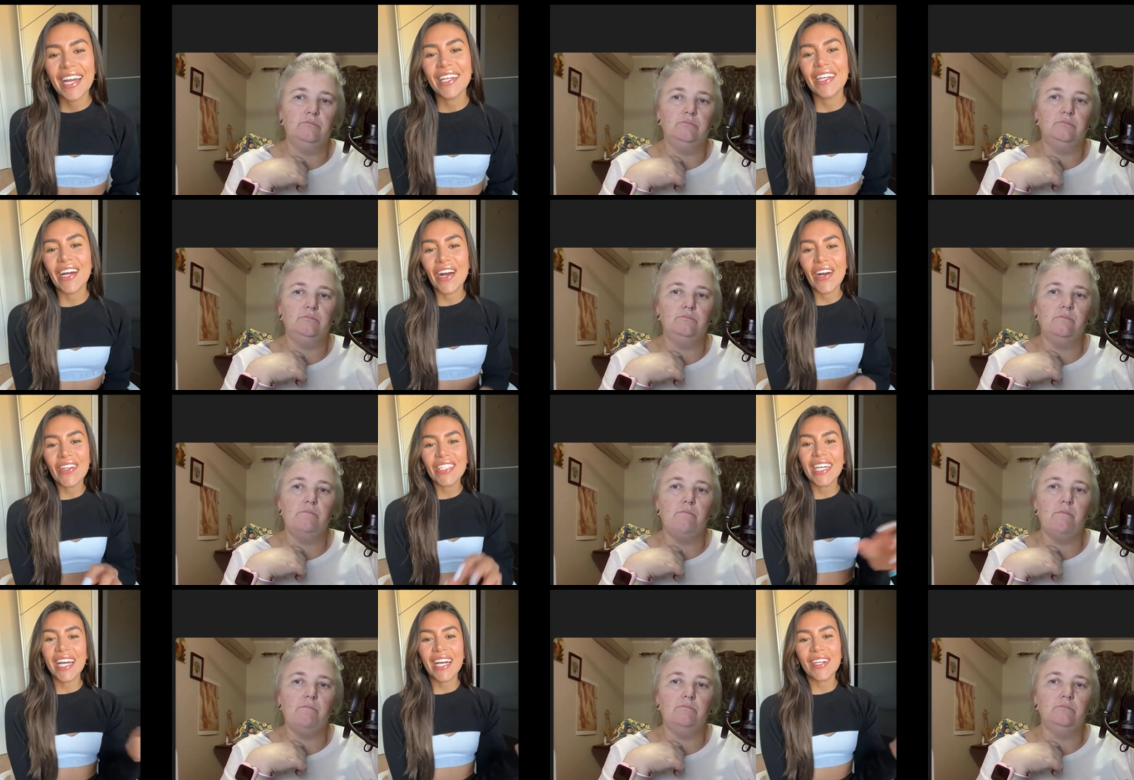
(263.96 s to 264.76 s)
Speaker 1: and
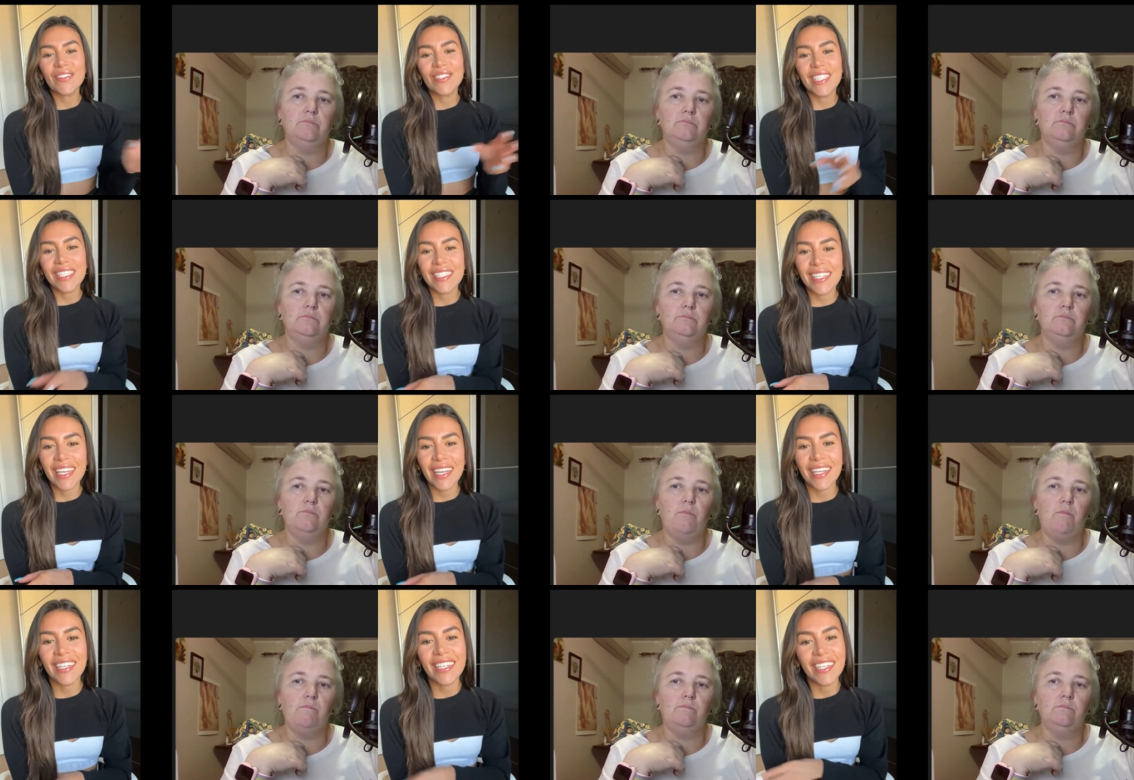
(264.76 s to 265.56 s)
all I have to
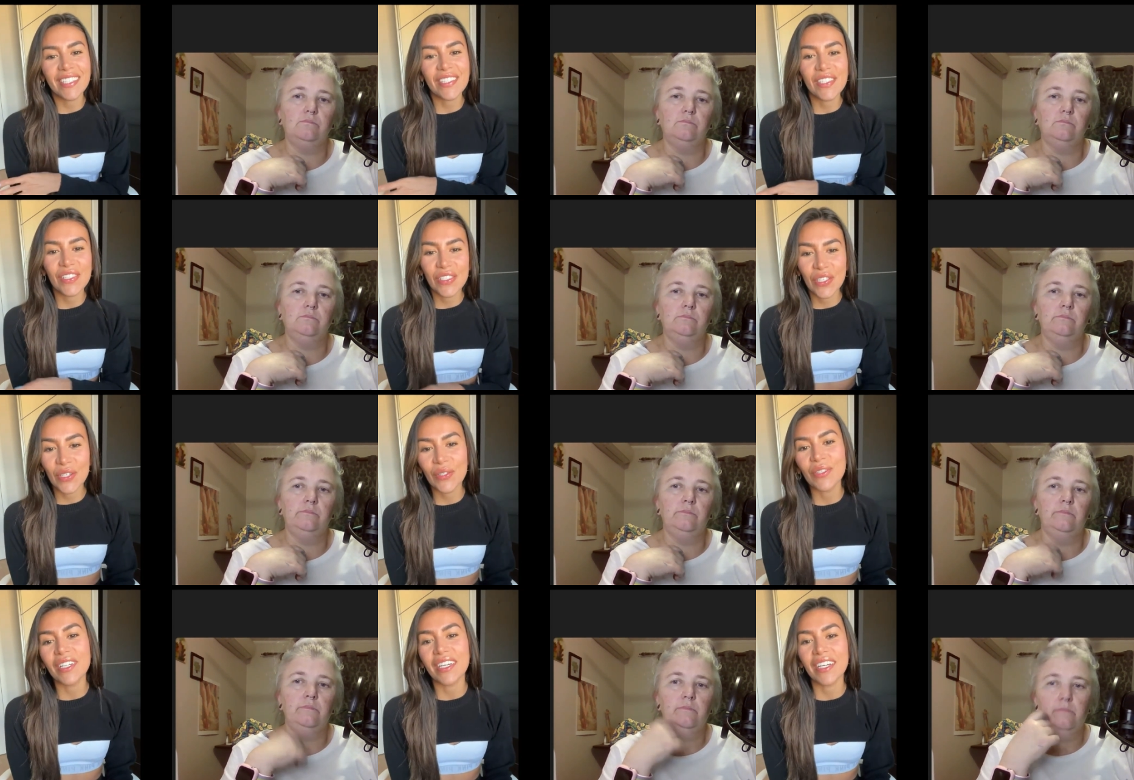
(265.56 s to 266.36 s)
say is
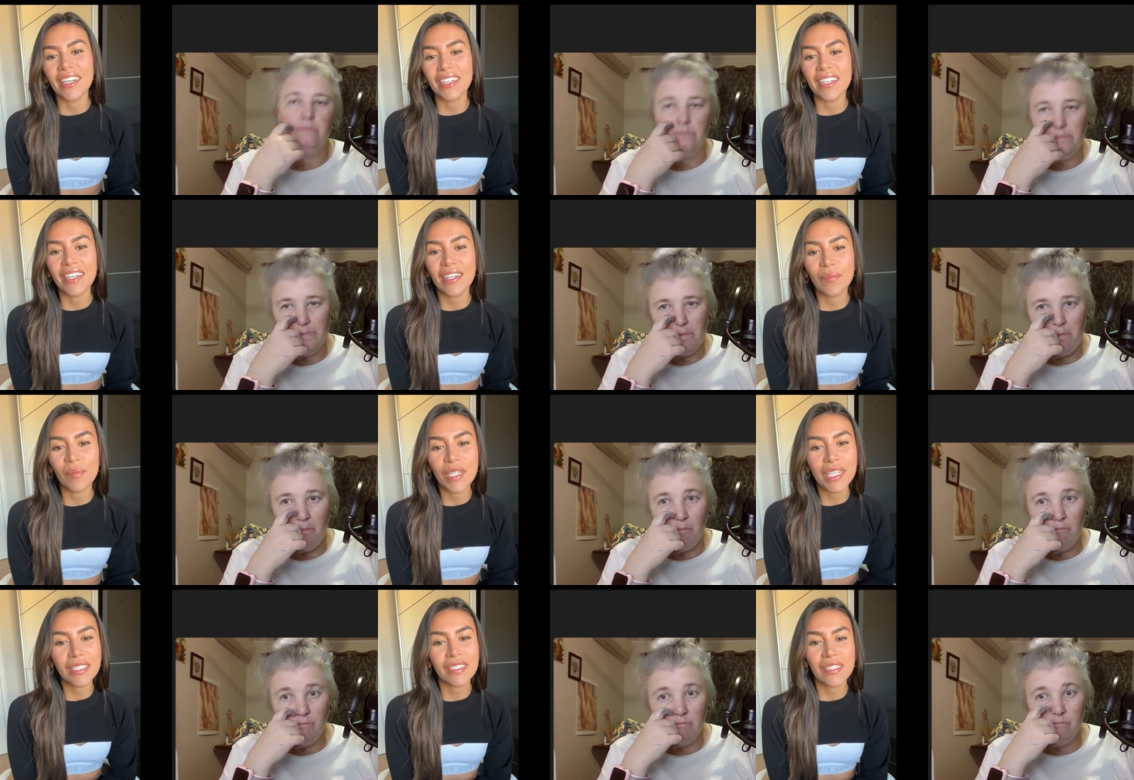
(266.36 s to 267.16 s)
tune in
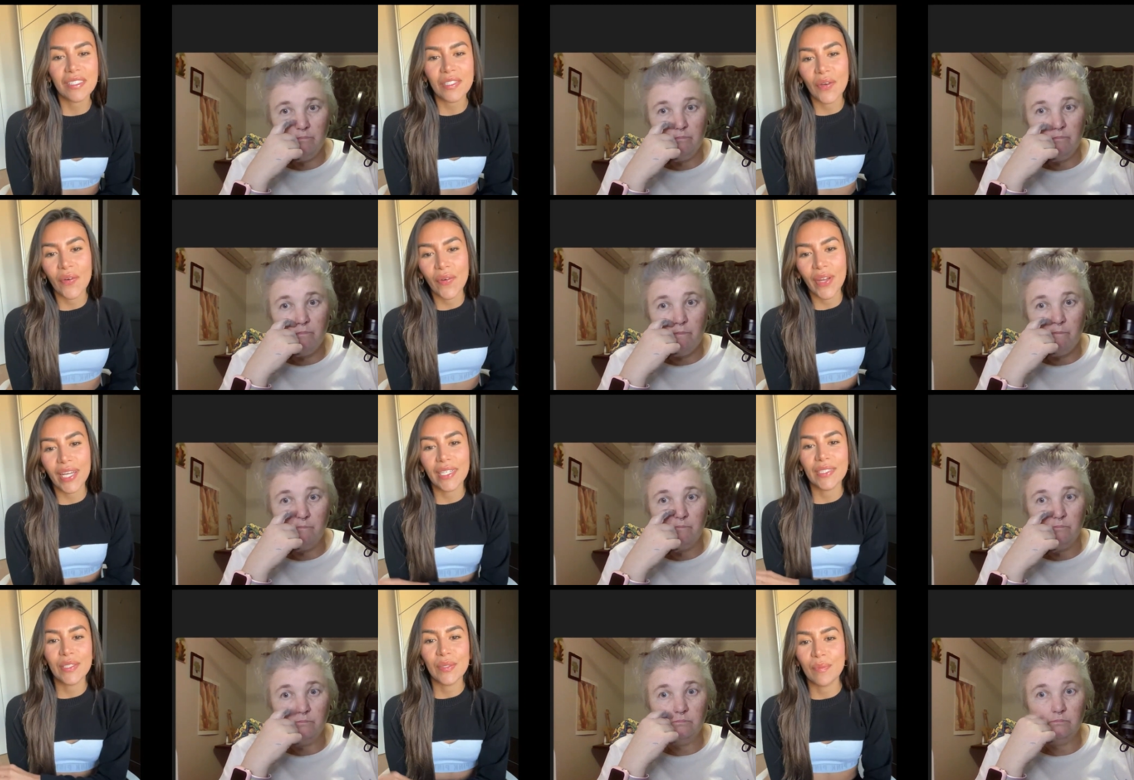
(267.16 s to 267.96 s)
because it's
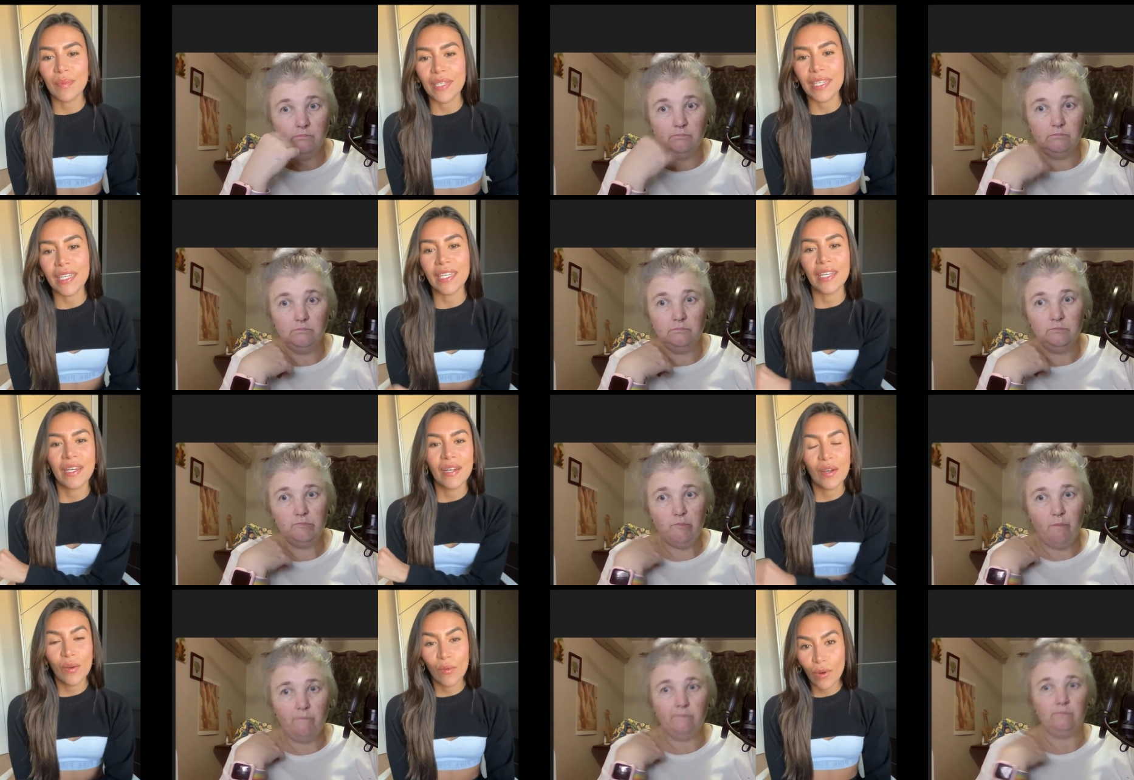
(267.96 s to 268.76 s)
going to
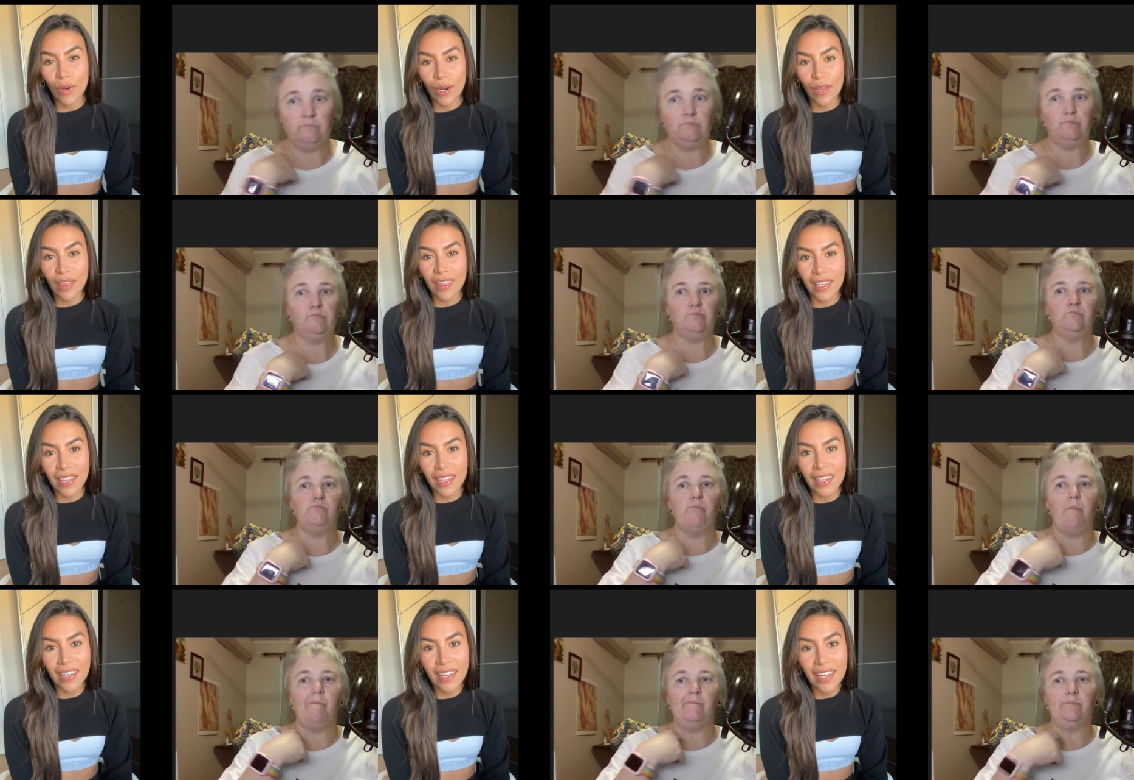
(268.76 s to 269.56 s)
be worth
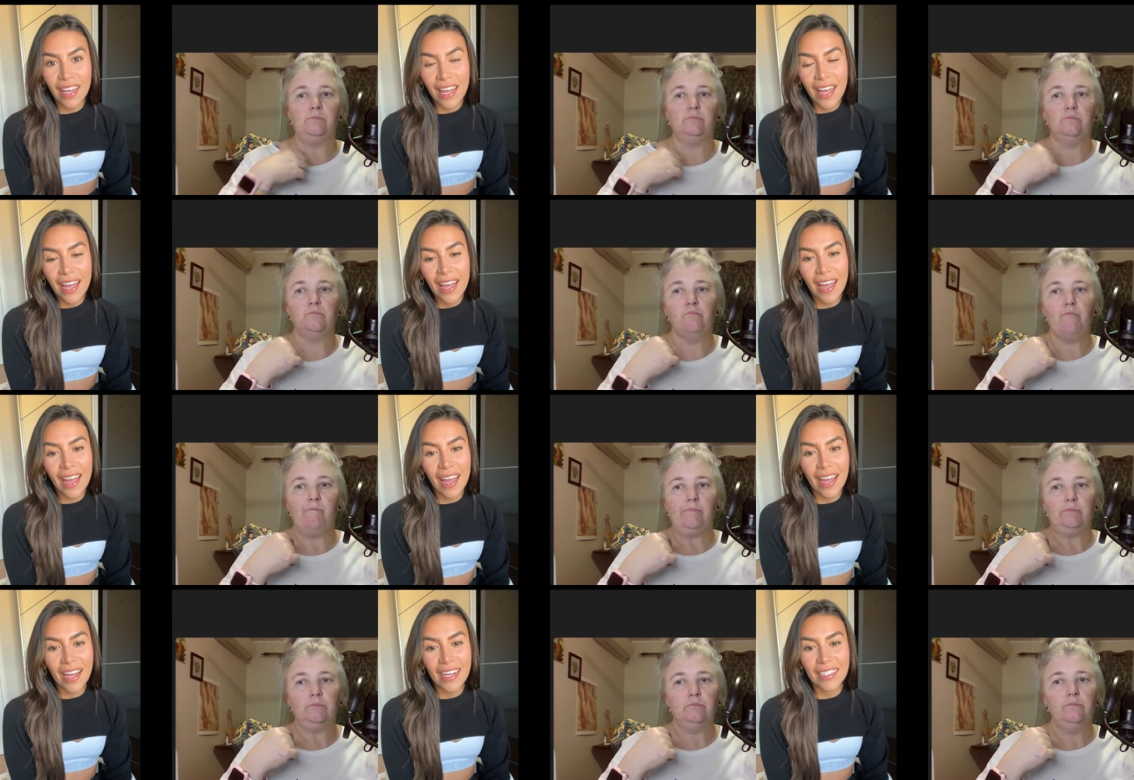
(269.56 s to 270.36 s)
it.
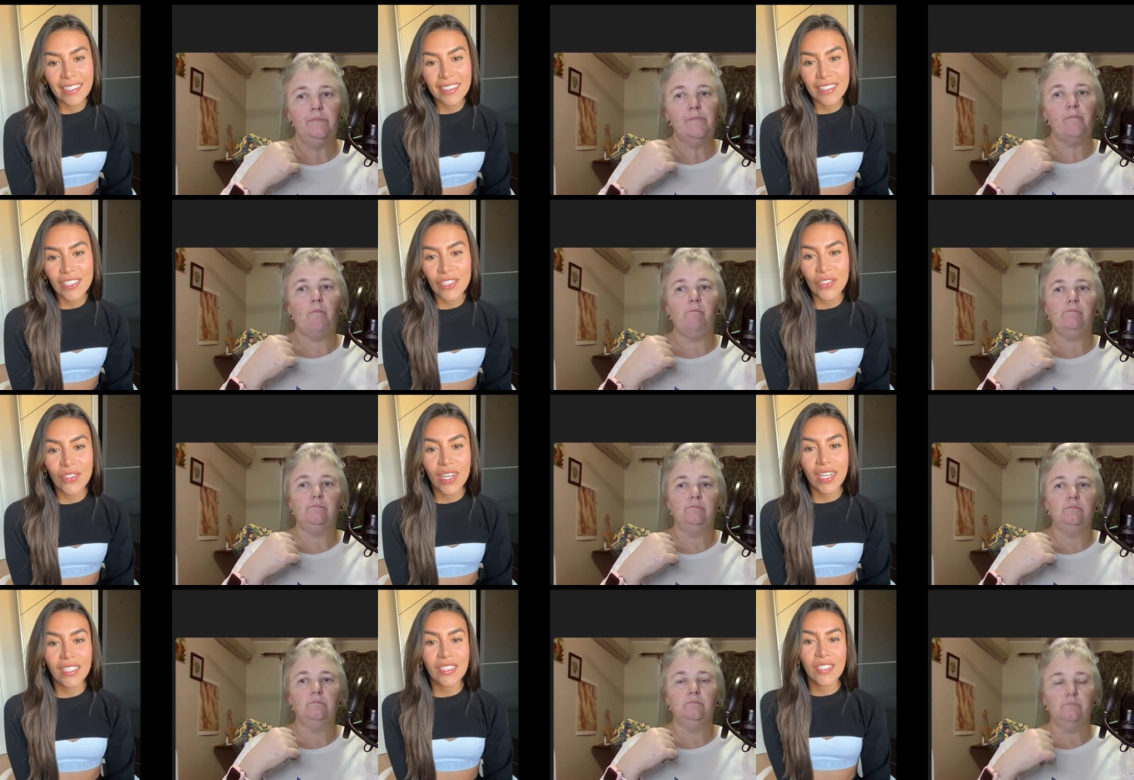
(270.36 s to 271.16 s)
And
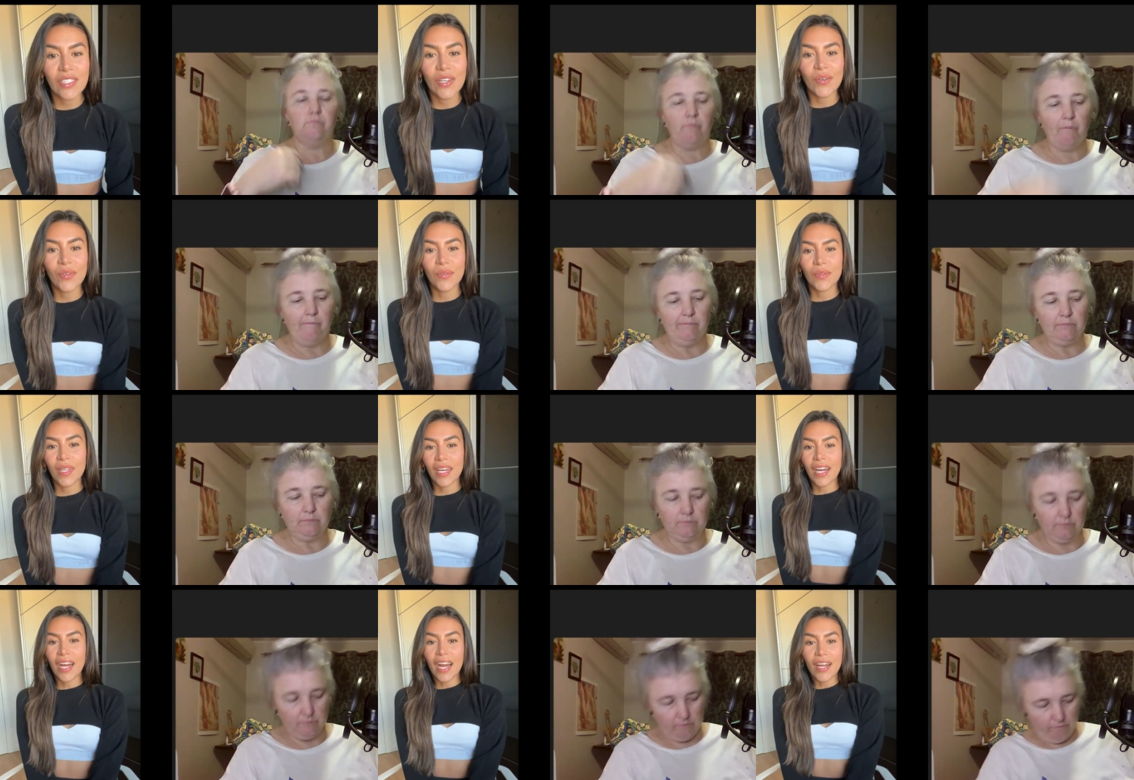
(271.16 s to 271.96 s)
you guys know
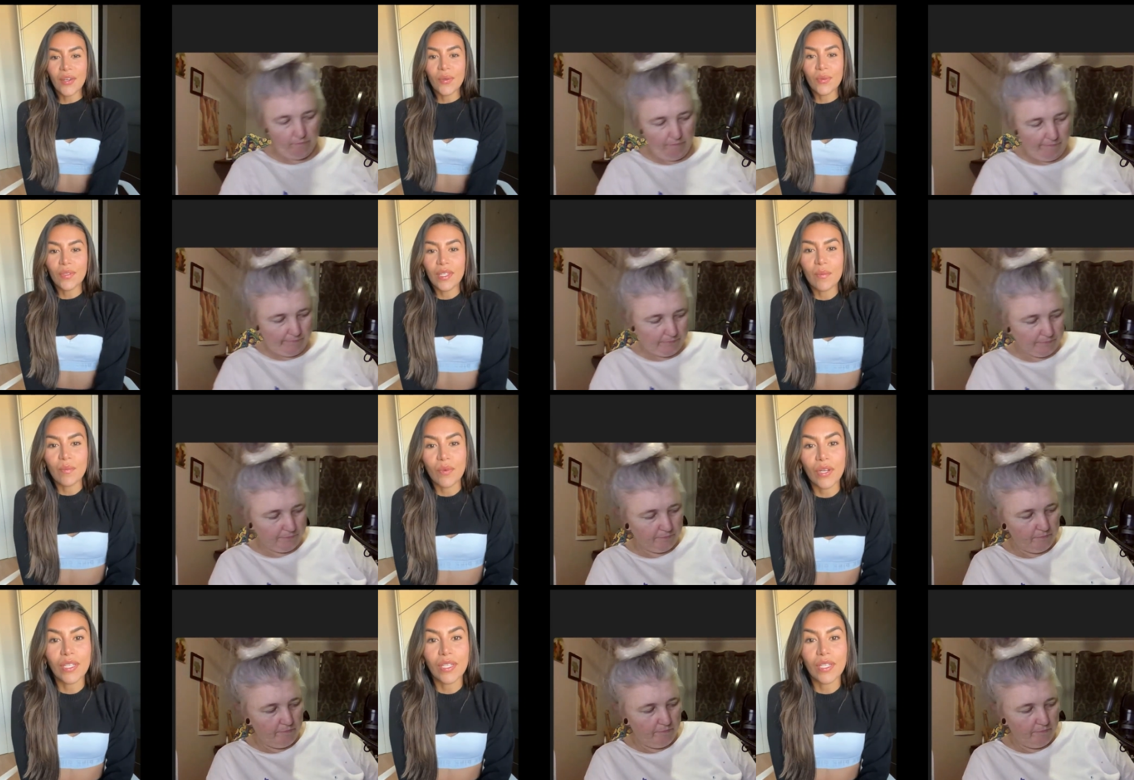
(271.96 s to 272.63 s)
that I only